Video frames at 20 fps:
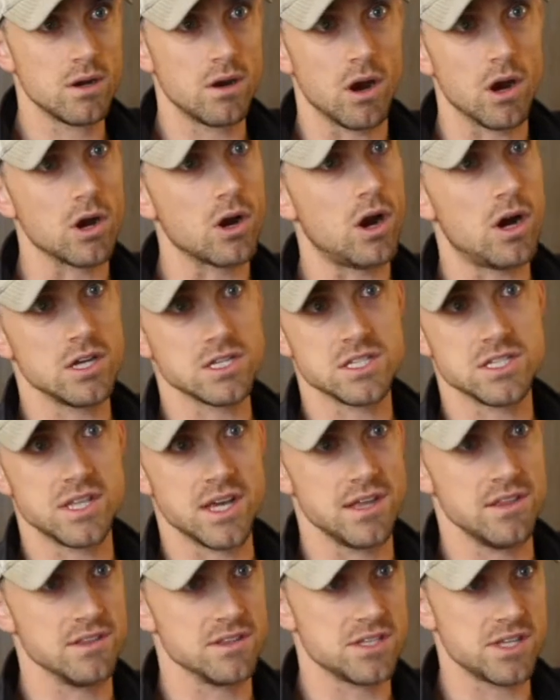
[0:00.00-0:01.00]
Our costs
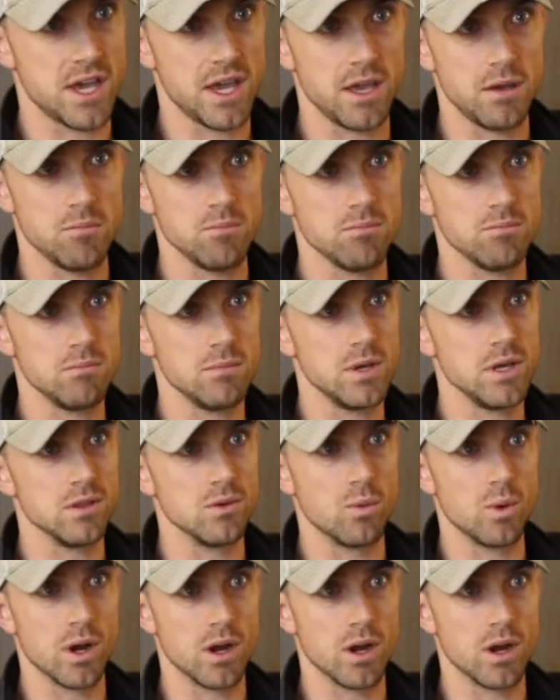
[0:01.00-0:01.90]
stay the same in the